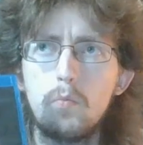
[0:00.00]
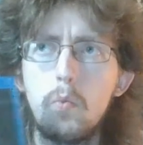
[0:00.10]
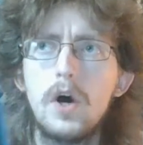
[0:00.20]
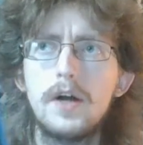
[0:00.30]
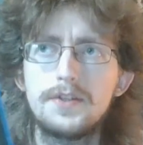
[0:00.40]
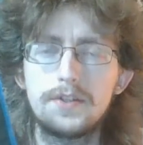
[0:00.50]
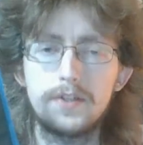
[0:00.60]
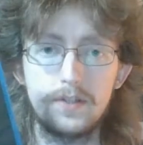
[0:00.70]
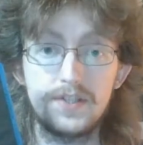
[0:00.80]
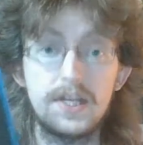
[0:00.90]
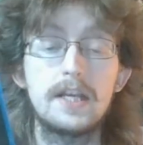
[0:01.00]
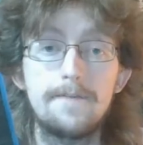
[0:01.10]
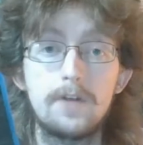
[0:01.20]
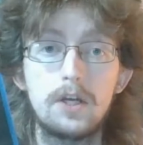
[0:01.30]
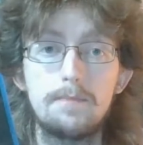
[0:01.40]
was
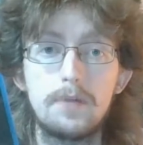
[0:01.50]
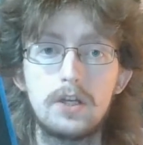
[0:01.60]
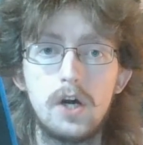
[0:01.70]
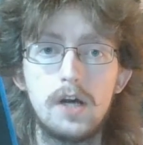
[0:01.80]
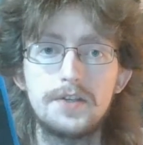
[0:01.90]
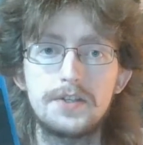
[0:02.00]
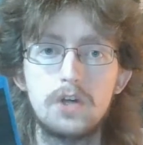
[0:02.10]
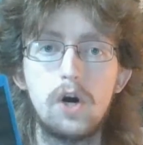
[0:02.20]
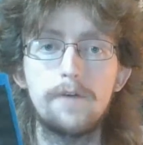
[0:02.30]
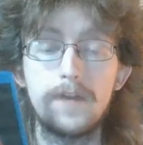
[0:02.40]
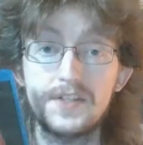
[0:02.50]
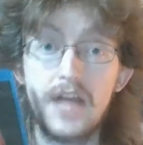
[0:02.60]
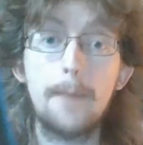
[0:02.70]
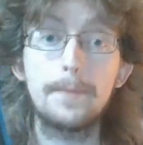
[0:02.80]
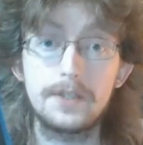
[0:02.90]
significant because of its
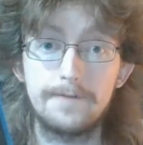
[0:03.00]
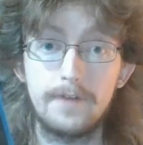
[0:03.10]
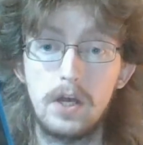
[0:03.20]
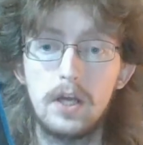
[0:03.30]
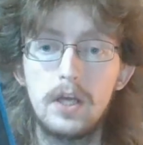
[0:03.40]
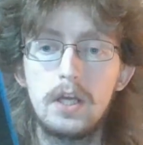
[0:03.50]
atmosphere.